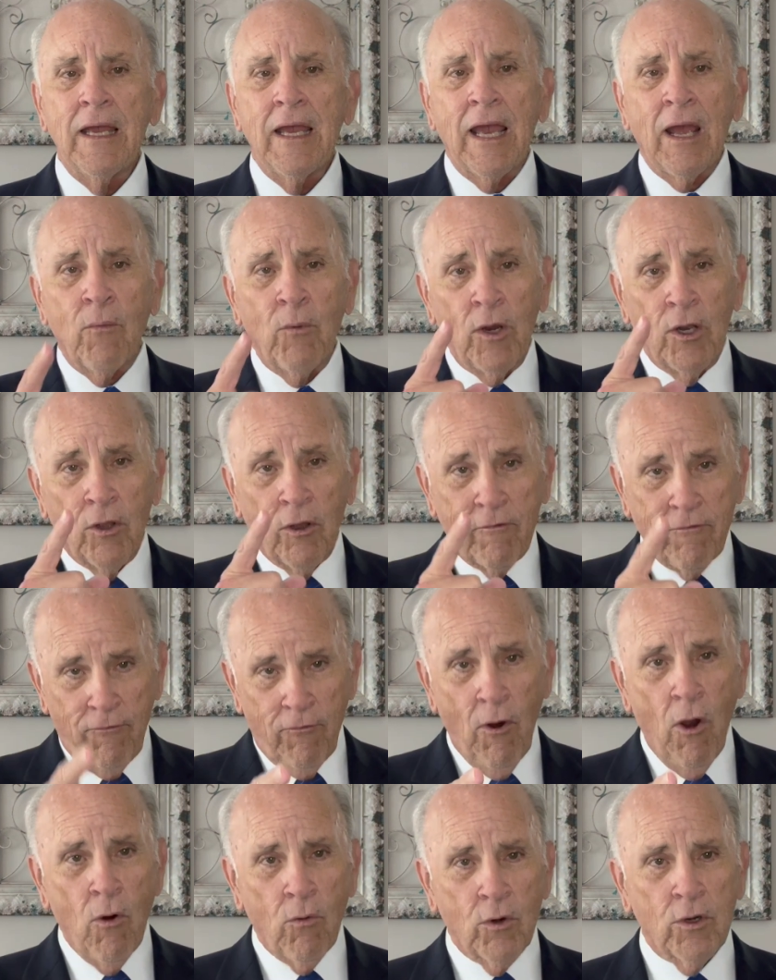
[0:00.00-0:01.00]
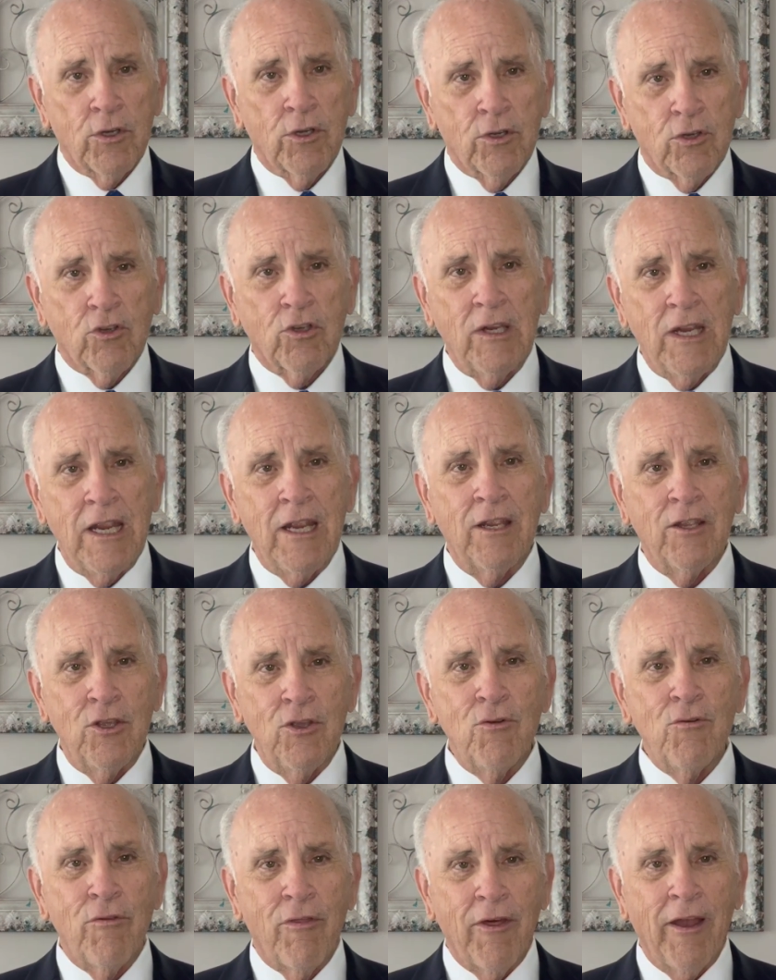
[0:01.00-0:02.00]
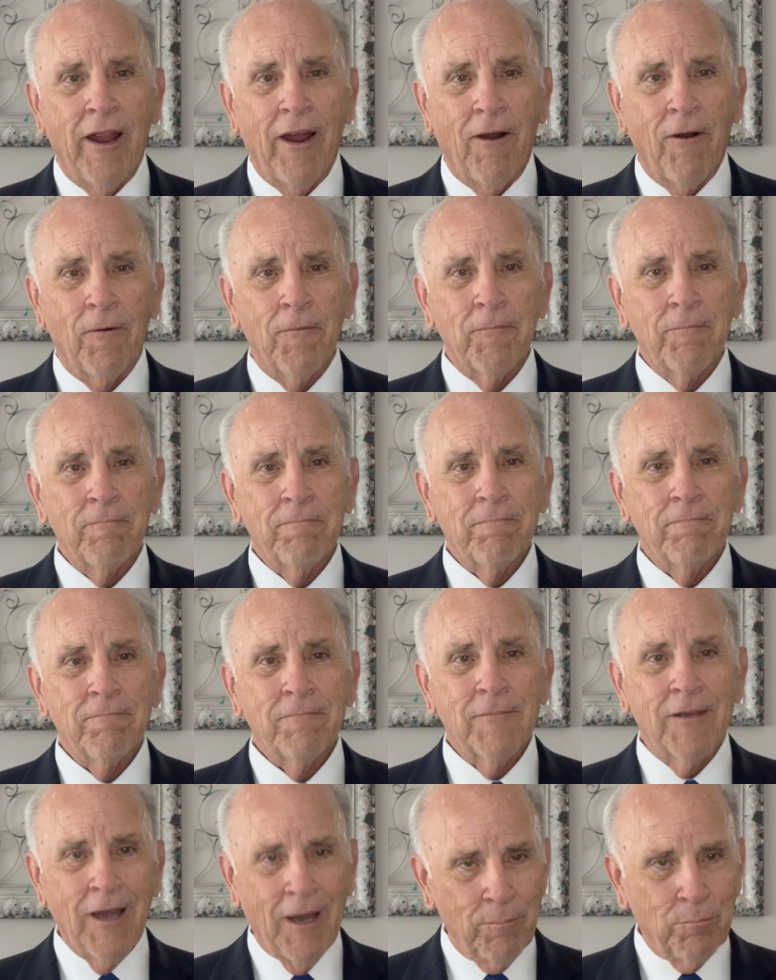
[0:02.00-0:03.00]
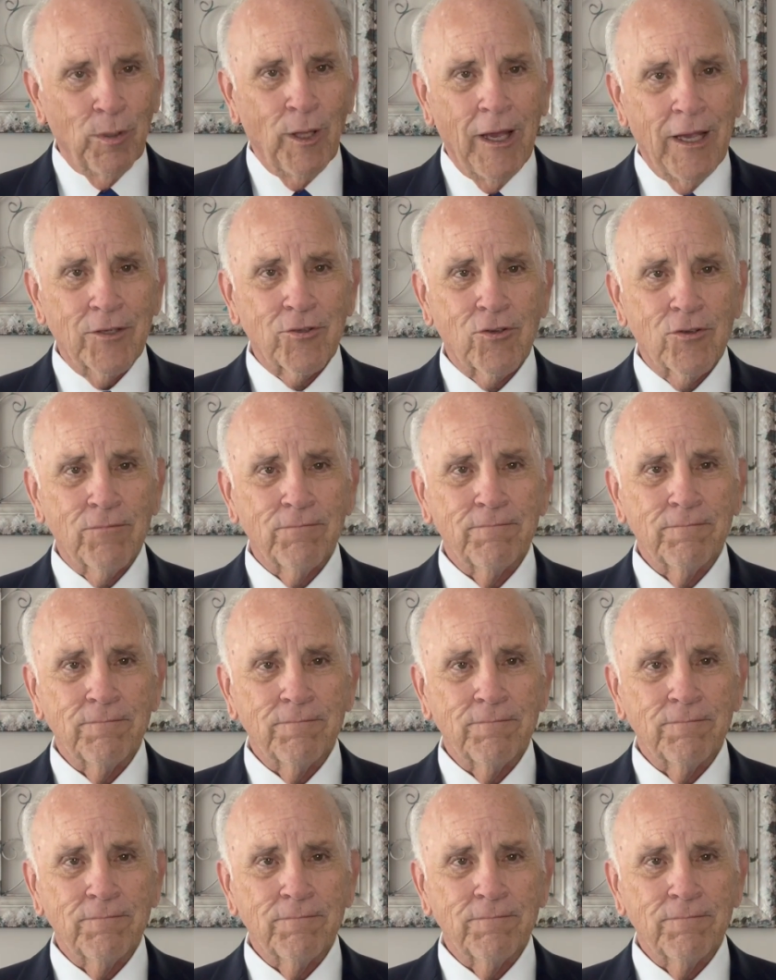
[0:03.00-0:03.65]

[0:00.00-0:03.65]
and we look forward to seeing you there. God bless.